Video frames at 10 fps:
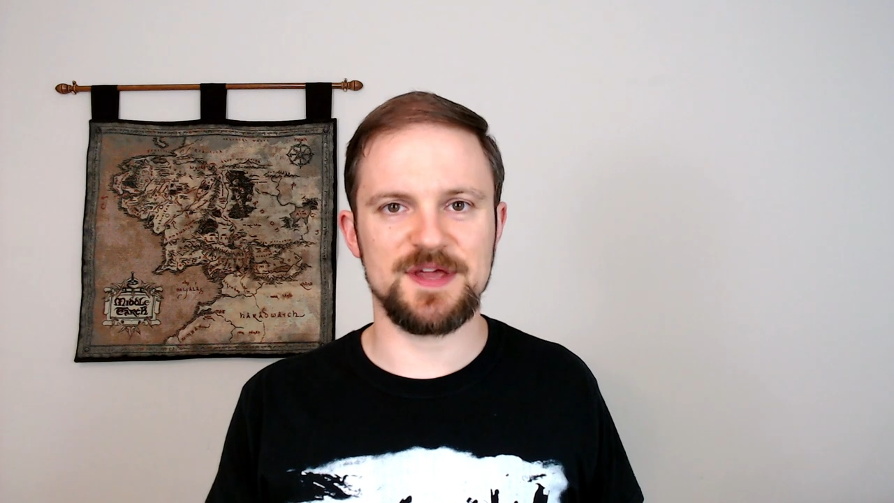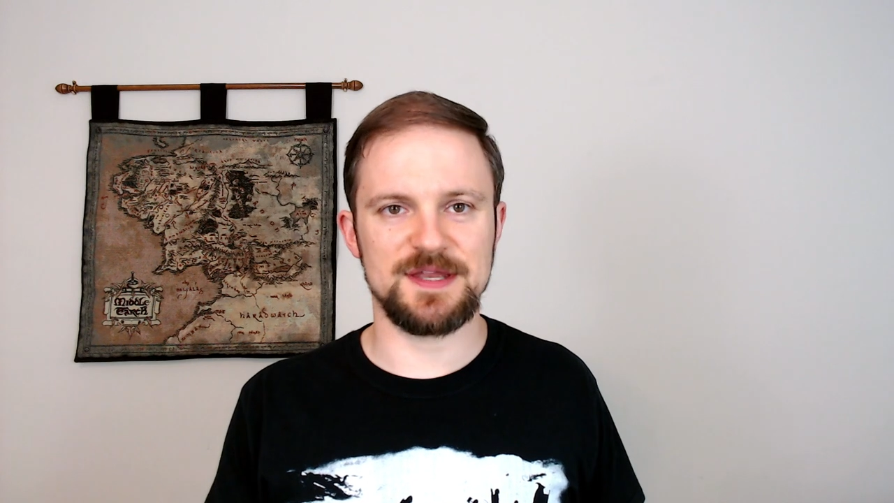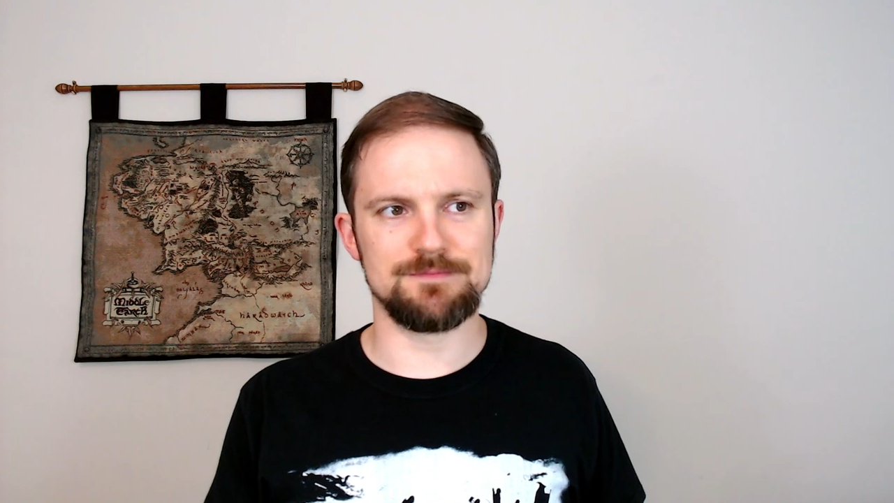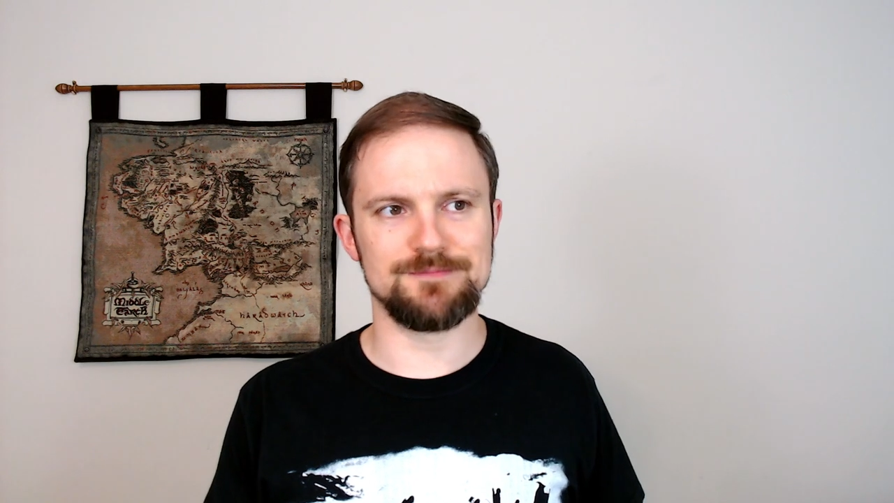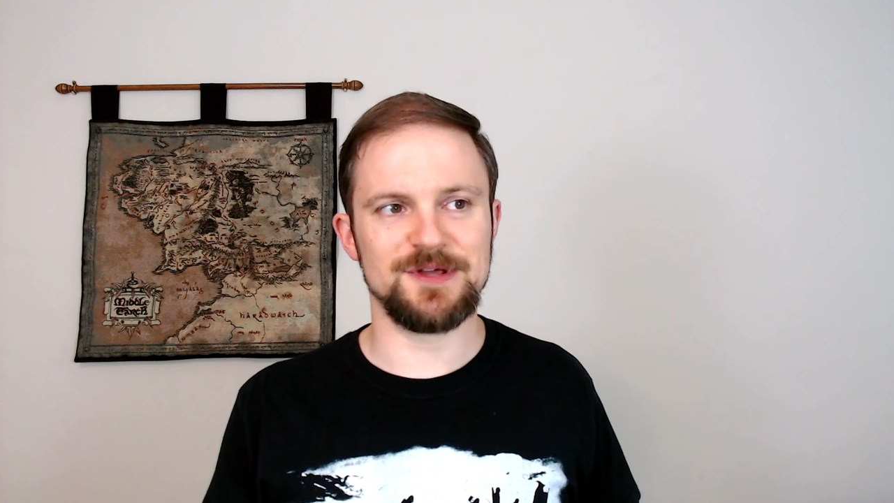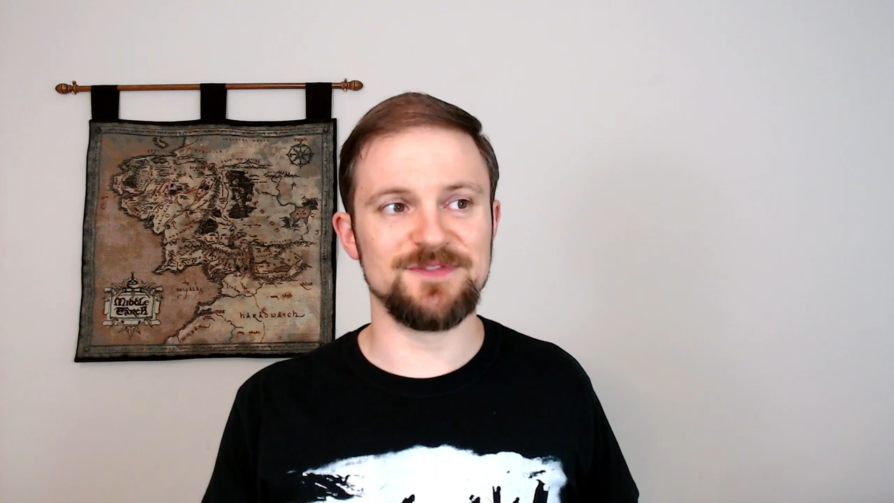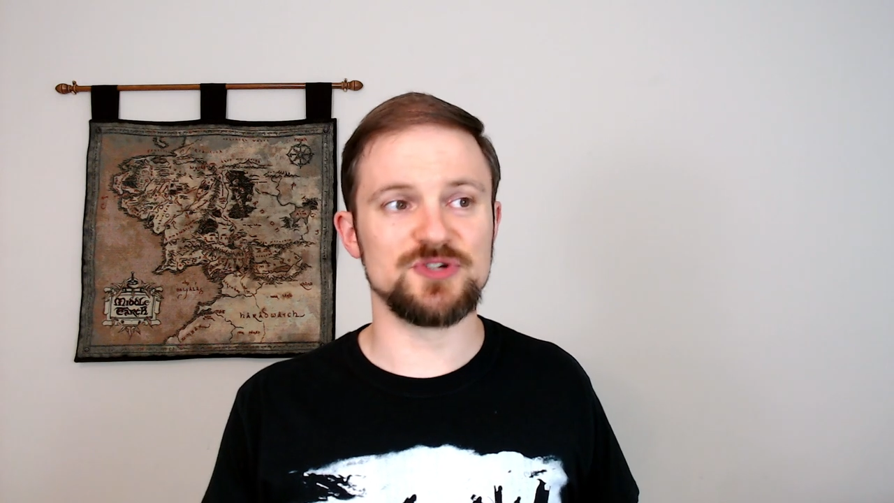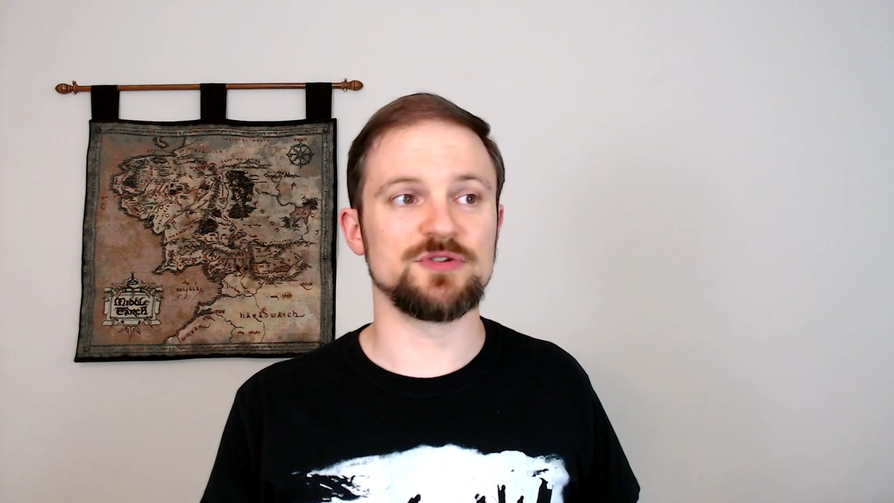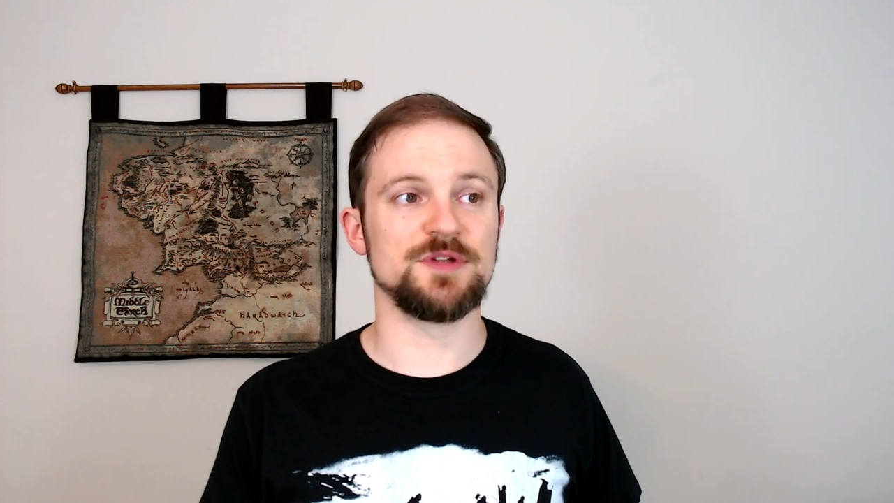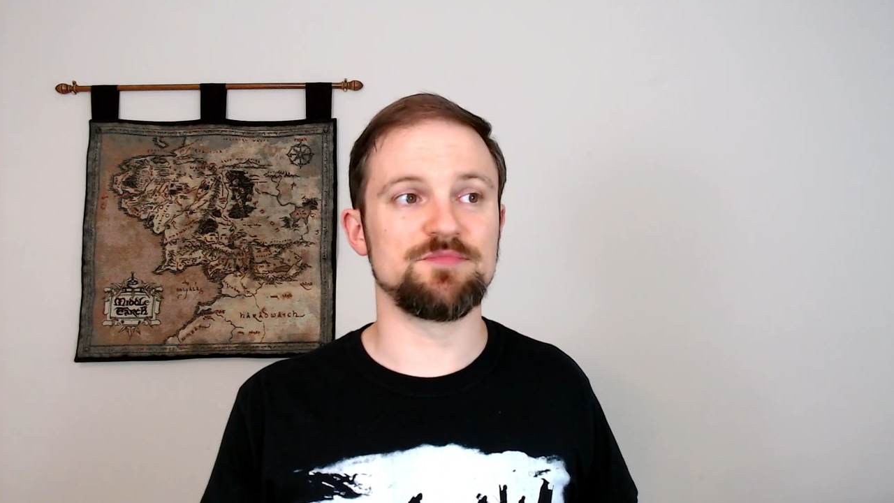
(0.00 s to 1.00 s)
and
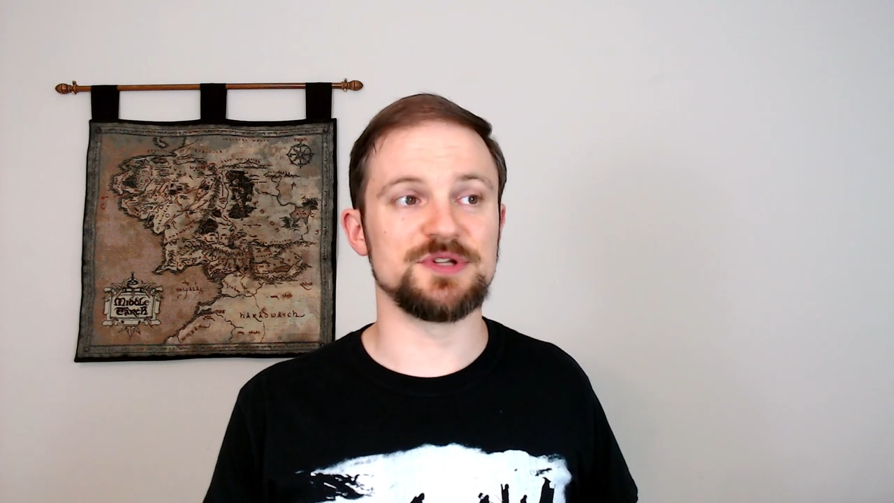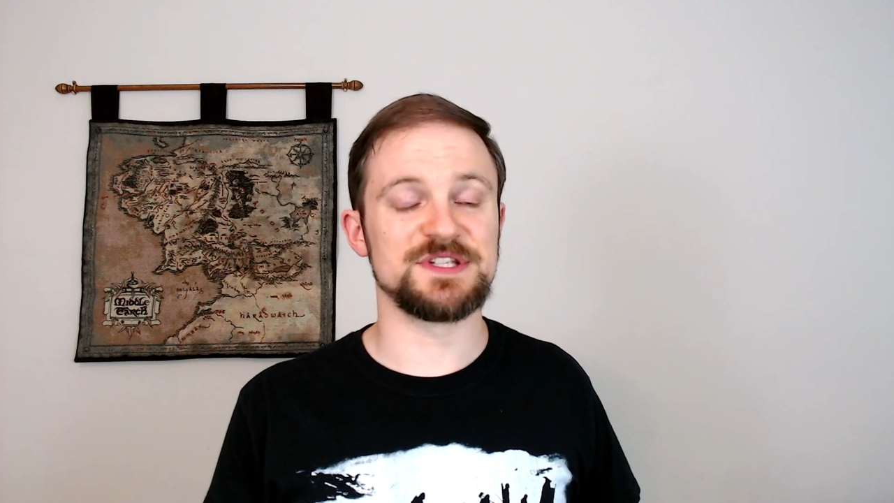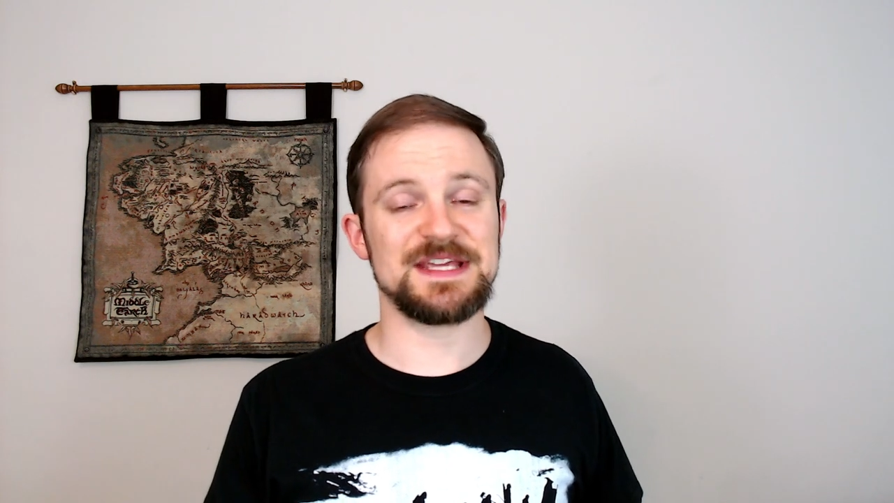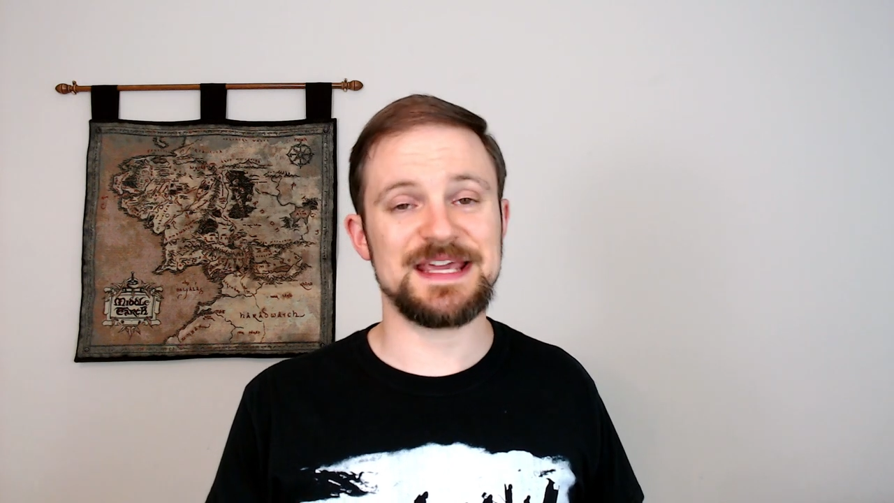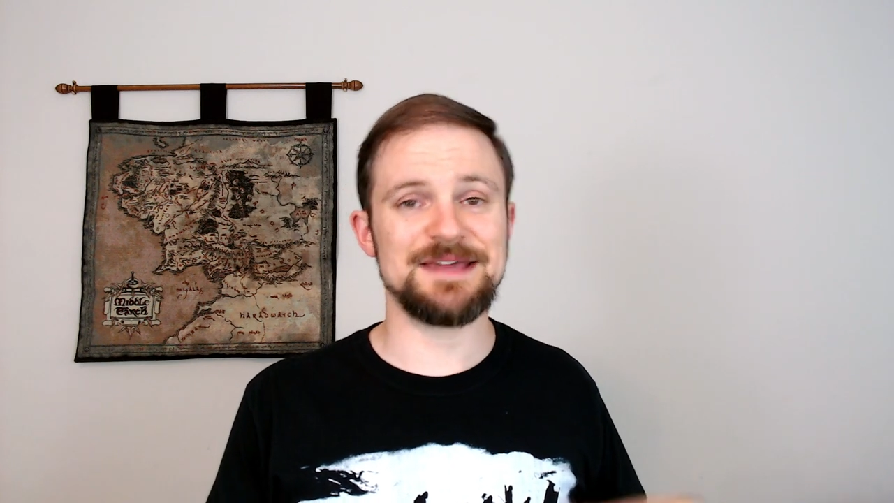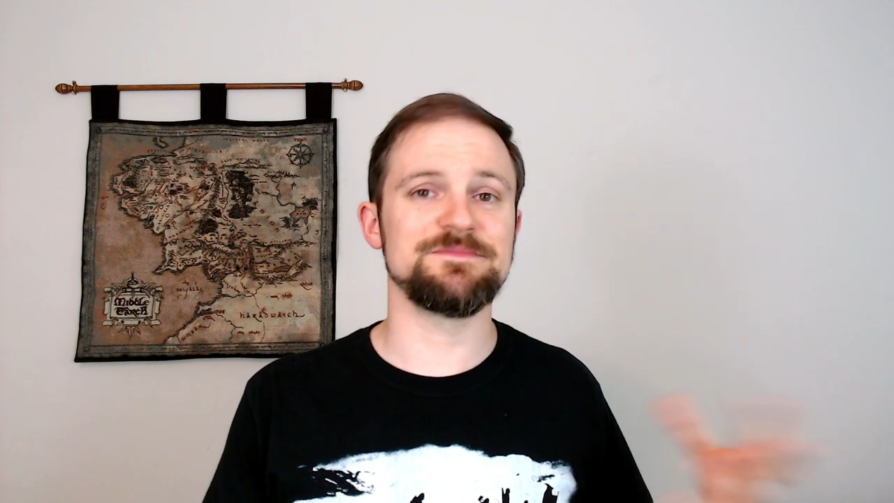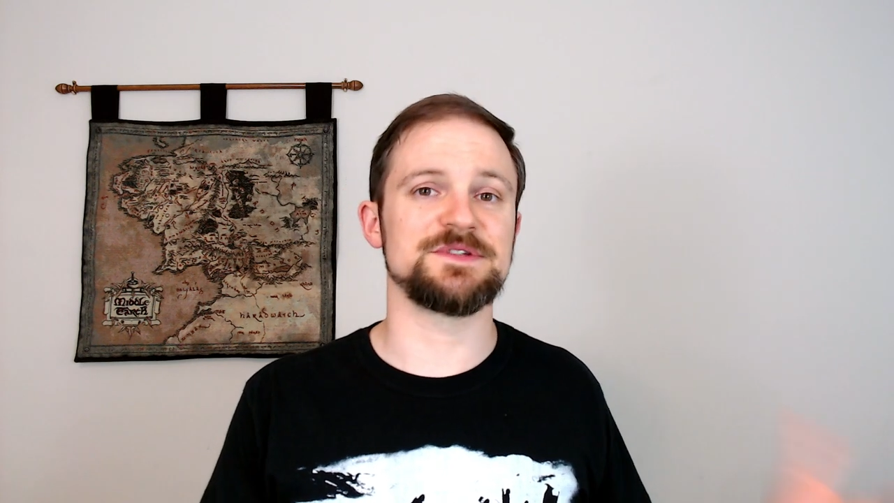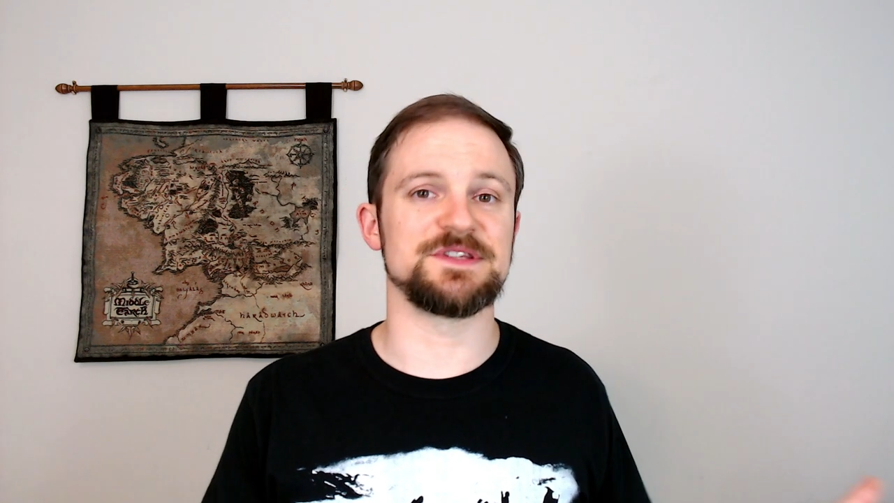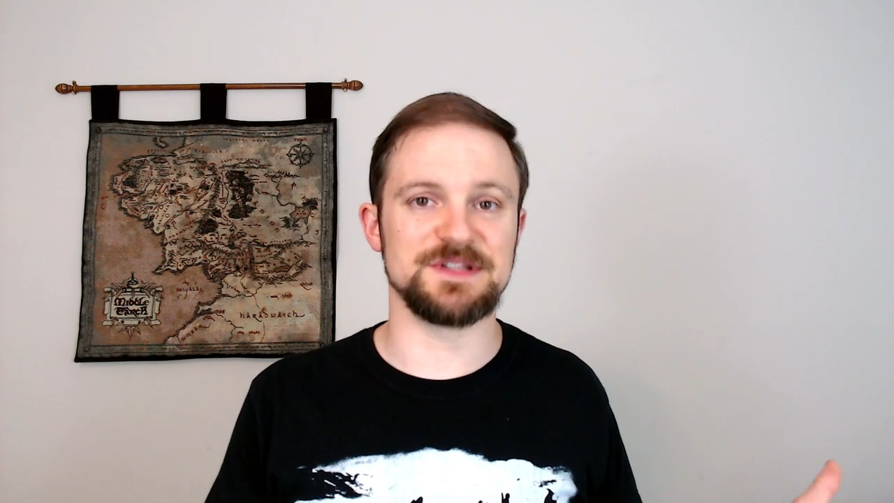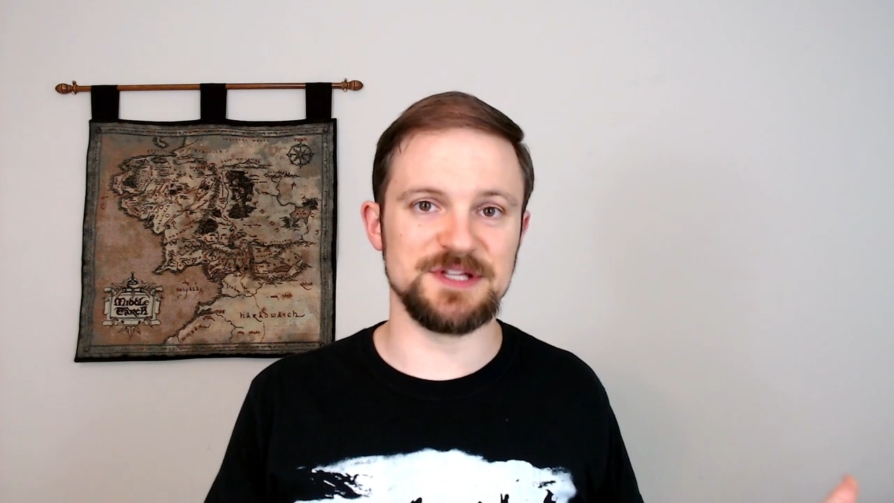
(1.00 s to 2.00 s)
eventually puts him
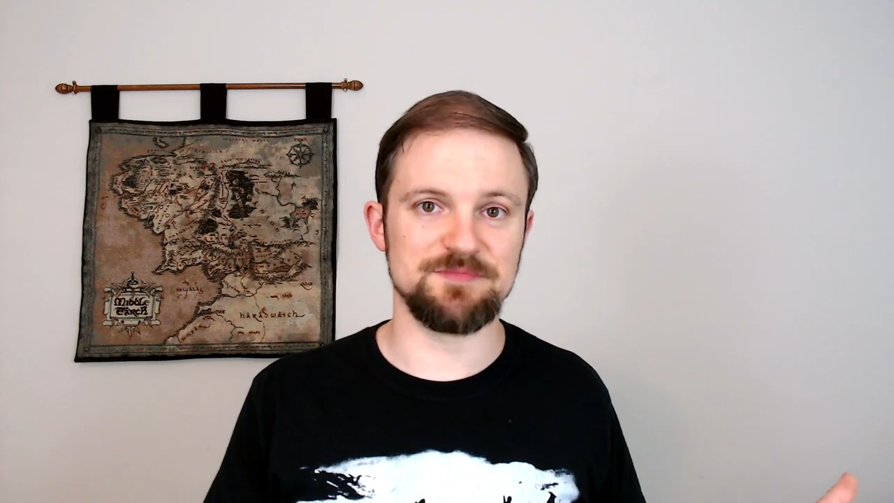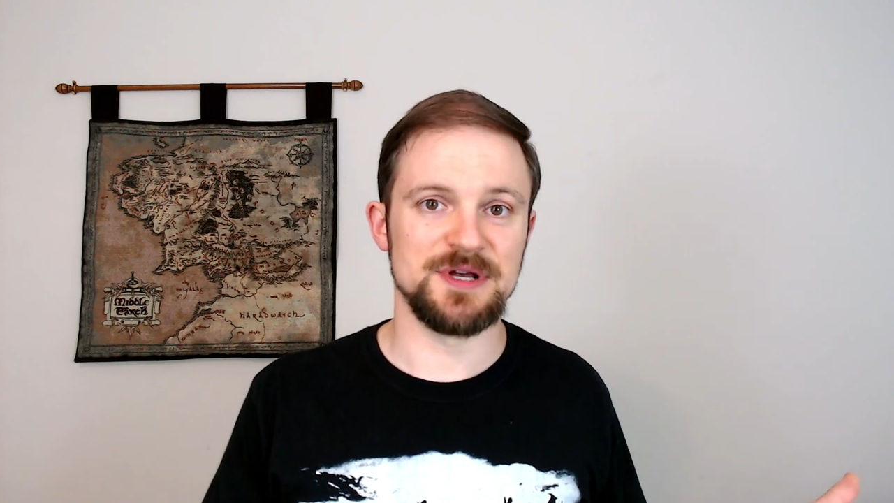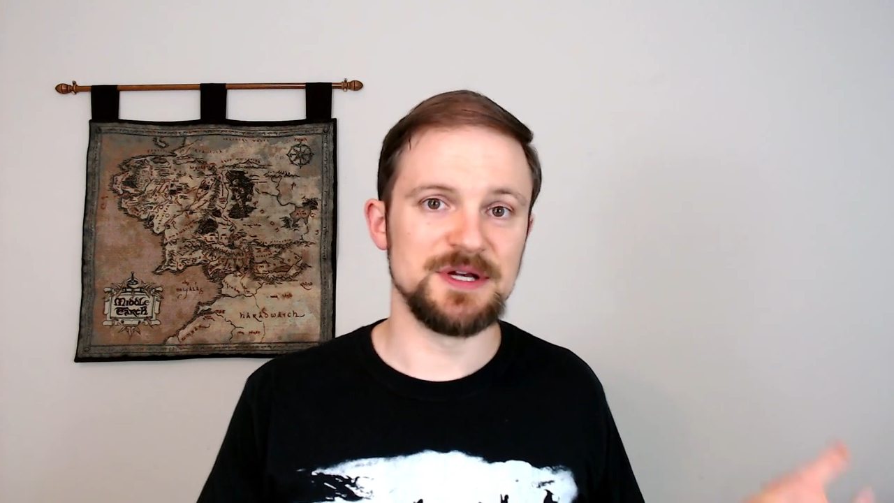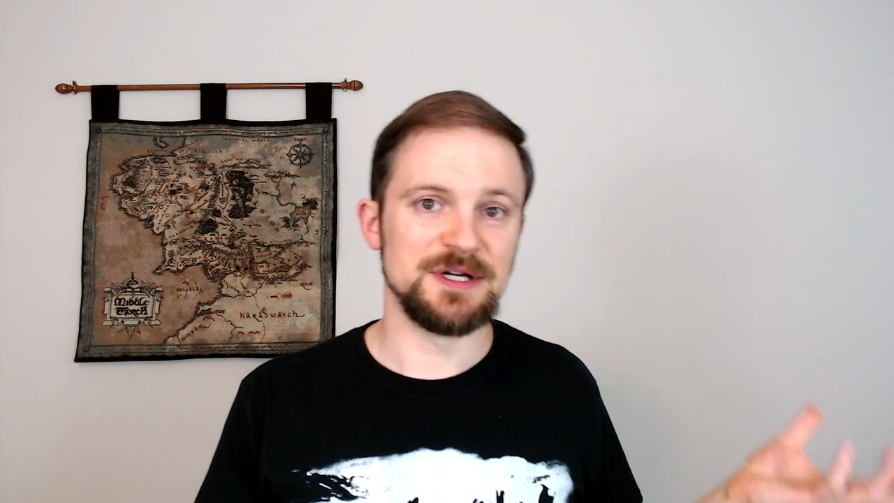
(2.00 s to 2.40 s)
to sleep,